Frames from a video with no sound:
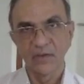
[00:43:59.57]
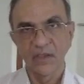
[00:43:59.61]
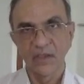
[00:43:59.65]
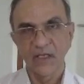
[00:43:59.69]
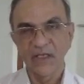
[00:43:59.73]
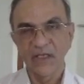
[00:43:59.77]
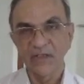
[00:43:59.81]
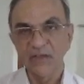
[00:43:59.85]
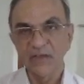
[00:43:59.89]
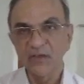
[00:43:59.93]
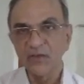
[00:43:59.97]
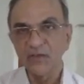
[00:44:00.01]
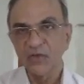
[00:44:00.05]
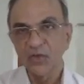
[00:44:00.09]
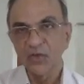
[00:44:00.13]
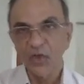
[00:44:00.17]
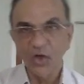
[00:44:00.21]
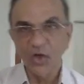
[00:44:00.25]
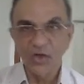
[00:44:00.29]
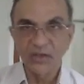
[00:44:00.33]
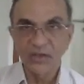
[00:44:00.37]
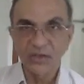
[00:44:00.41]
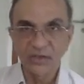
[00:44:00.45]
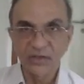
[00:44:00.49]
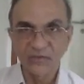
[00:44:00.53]
And this is
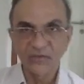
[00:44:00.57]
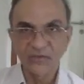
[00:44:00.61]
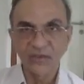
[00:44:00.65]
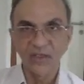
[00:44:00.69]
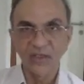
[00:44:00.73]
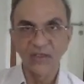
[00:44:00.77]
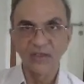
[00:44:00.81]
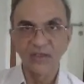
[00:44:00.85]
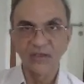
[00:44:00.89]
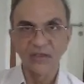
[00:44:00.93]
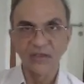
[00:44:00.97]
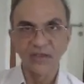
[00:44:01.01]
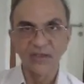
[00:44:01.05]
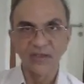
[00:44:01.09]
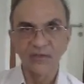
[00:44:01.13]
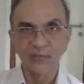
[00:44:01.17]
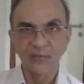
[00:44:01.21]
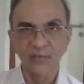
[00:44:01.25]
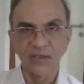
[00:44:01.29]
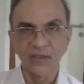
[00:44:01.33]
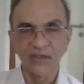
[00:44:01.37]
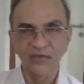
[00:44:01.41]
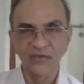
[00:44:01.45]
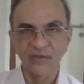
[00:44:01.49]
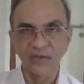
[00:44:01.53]
not a skeletal
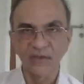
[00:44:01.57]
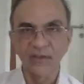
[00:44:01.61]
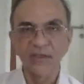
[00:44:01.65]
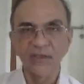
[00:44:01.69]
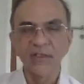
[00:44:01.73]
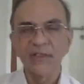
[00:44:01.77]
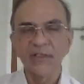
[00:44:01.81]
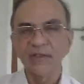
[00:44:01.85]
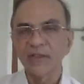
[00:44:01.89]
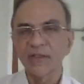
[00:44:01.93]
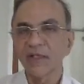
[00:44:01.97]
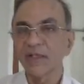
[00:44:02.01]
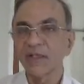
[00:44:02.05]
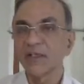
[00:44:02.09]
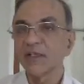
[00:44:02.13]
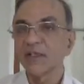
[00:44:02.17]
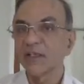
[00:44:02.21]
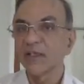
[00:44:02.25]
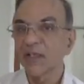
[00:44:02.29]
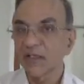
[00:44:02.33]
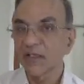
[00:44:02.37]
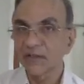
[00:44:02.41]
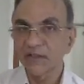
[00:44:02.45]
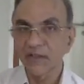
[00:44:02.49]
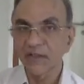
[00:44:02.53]
dysplasia. There is
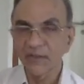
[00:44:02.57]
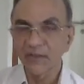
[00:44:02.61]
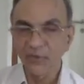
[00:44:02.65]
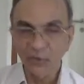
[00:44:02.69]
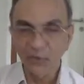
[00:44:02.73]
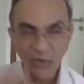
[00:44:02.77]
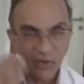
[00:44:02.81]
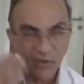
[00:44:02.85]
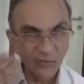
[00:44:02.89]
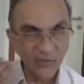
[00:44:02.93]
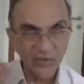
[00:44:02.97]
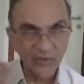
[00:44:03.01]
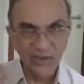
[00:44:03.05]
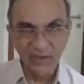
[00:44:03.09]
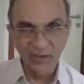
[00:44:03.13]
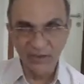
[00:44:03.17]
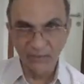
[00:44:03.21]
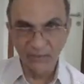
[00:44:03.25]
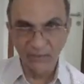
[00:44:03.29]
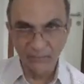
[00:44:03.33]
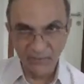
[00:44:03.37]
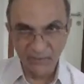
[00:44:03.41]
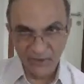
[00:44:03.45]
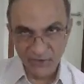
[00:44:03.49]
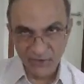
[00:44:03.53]
nothing. You have to tell the
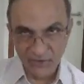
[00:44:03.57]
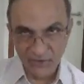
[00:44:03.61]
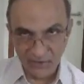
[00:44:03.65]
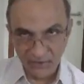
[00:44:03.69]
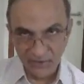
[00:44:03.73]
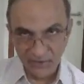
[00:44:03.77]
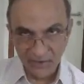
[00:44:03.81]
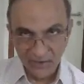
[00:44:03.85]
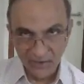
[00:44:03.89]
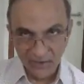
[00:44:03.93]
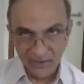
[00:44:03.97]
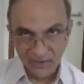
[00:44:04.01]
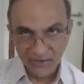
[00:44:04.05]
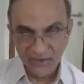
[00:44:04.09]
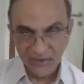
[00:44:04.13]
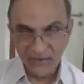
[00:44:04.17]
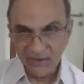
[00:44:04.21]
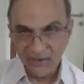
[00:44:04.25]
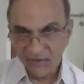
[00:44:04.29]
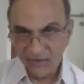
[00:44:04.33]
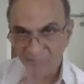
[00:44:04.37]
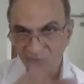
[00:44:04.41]
patient that this is